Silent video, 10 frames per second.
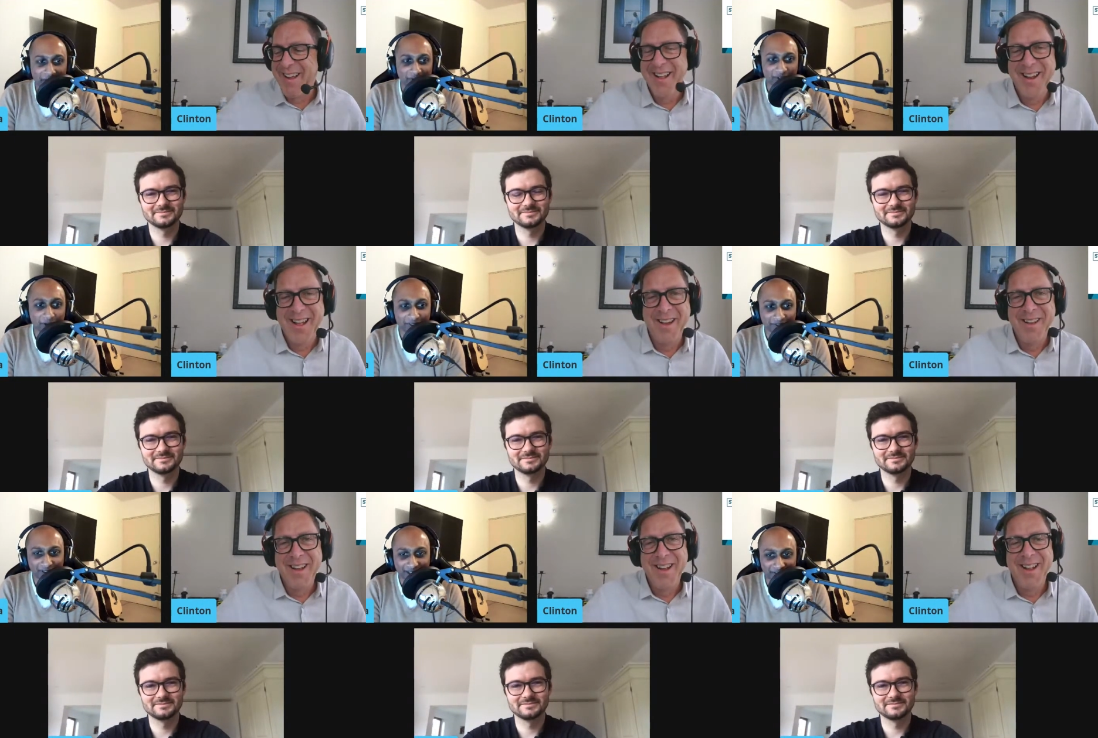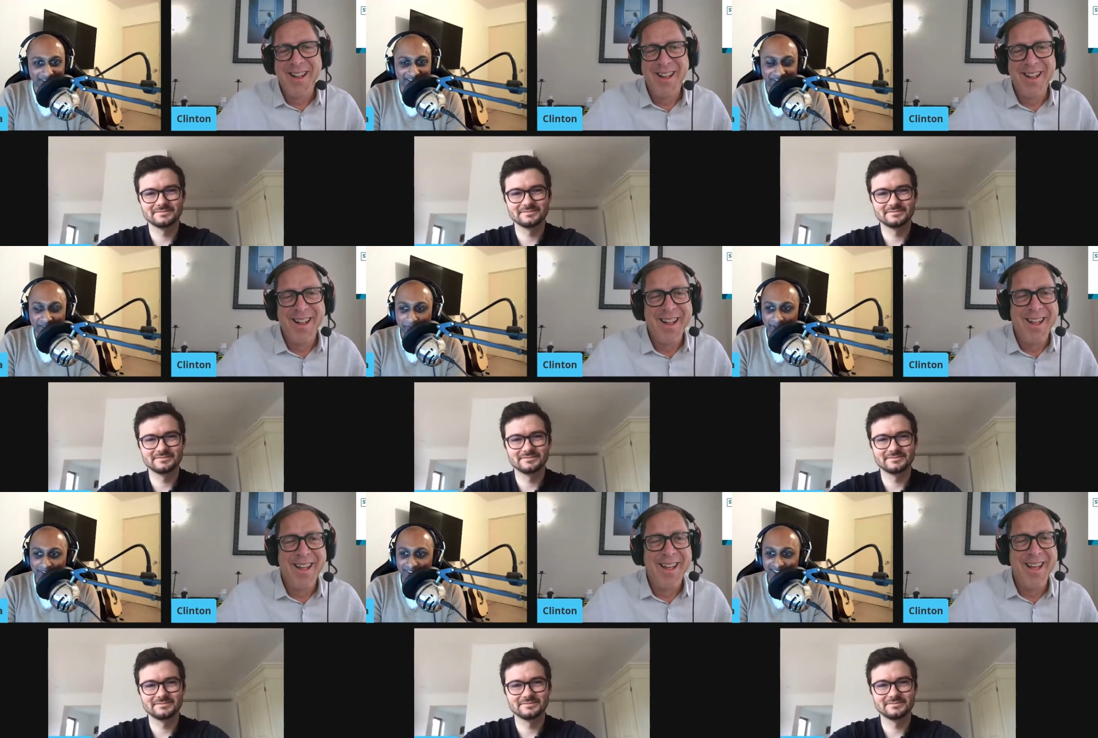Speaker 1: A, no one's a fan of taxes,
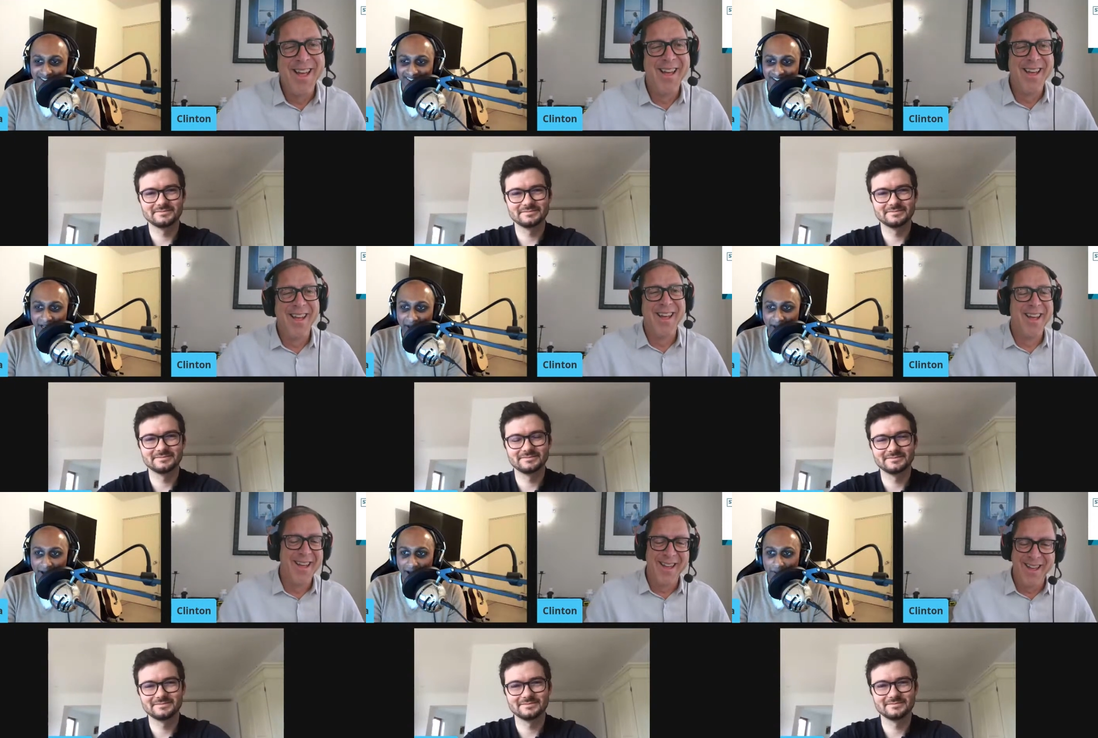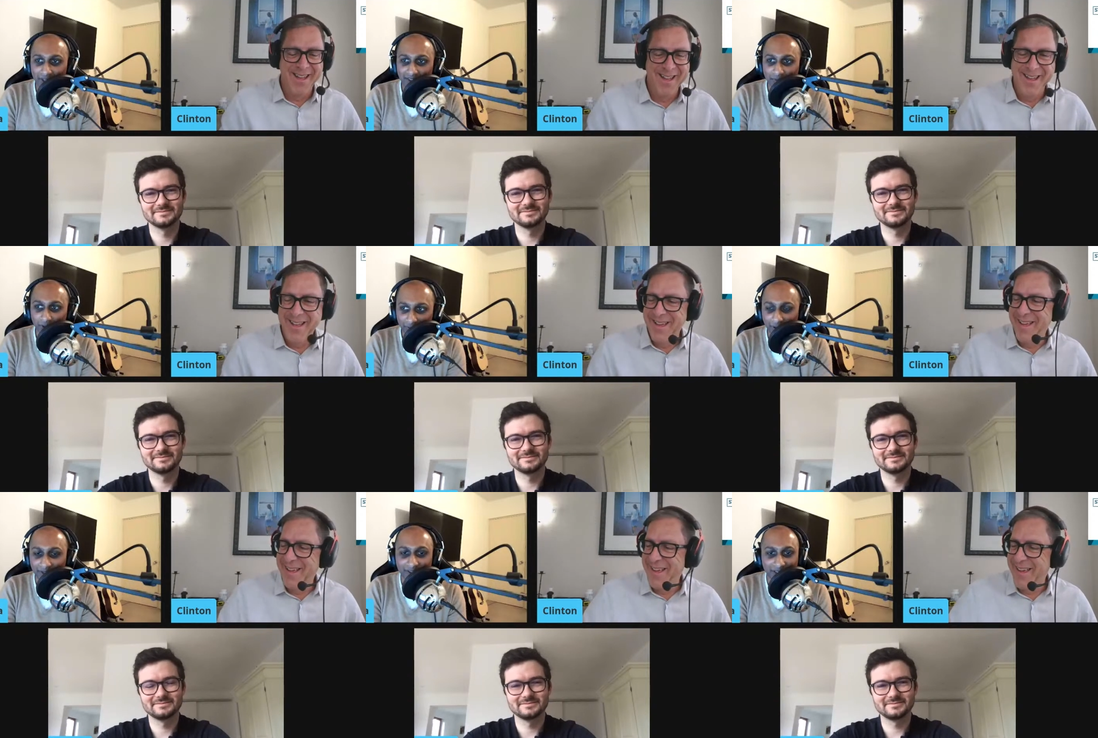but uh, I, I, it's worthwhile
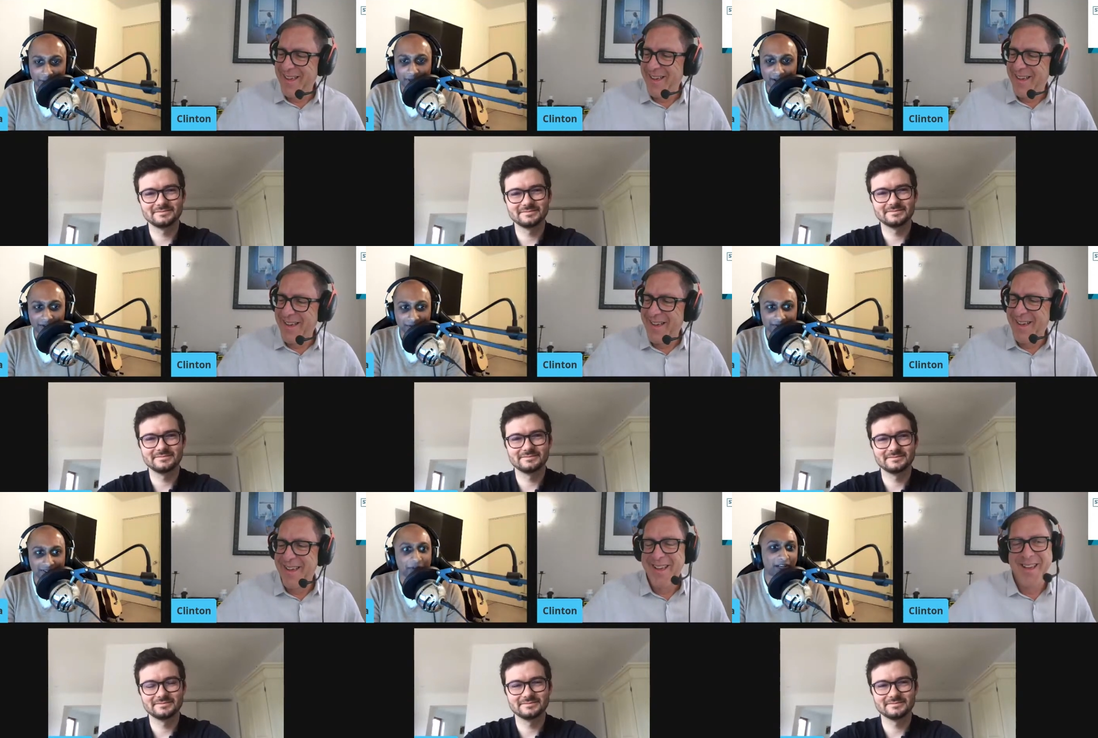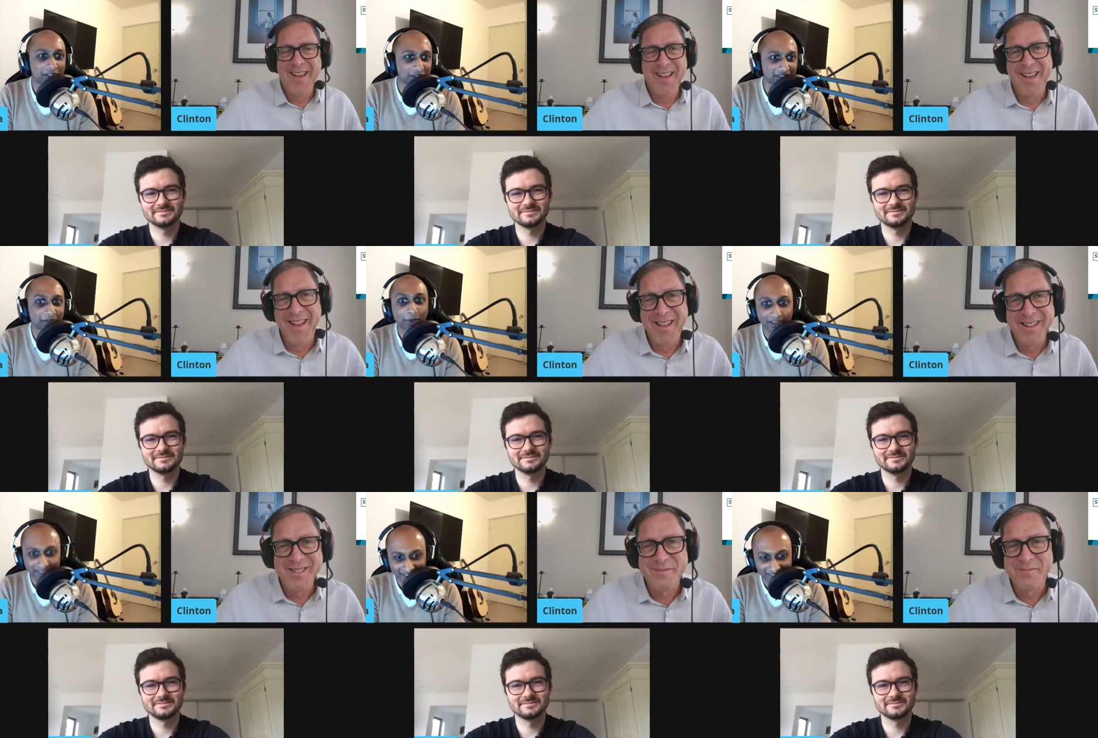thinking about strategies around
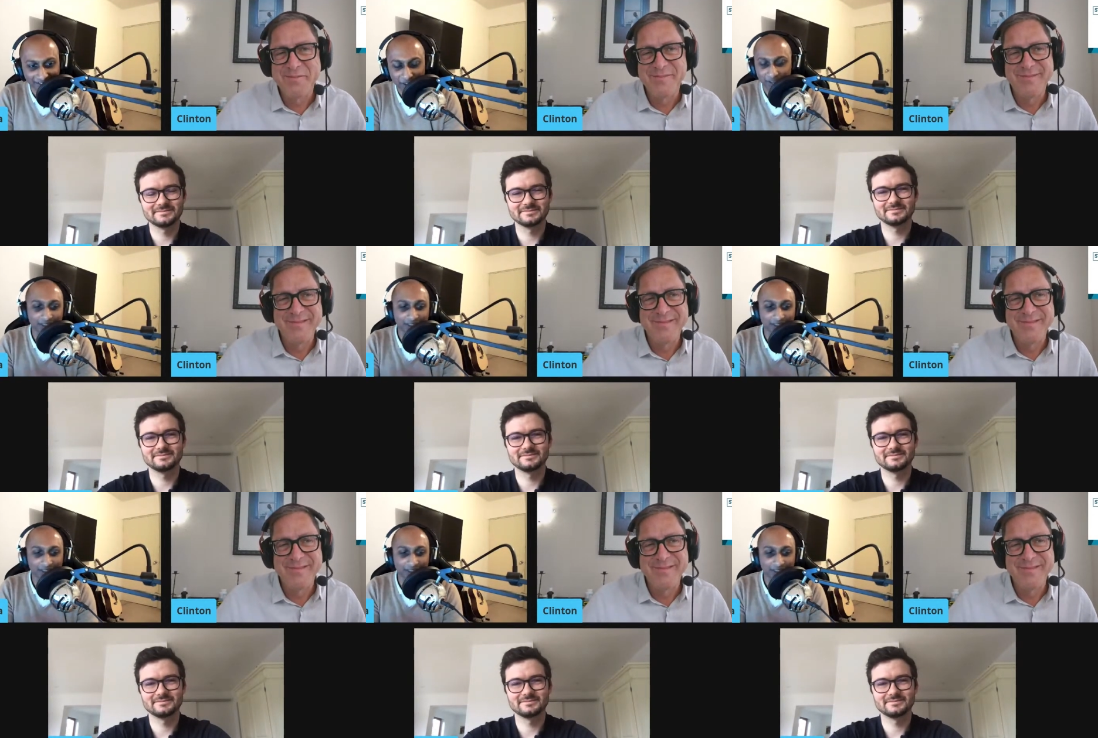taxation.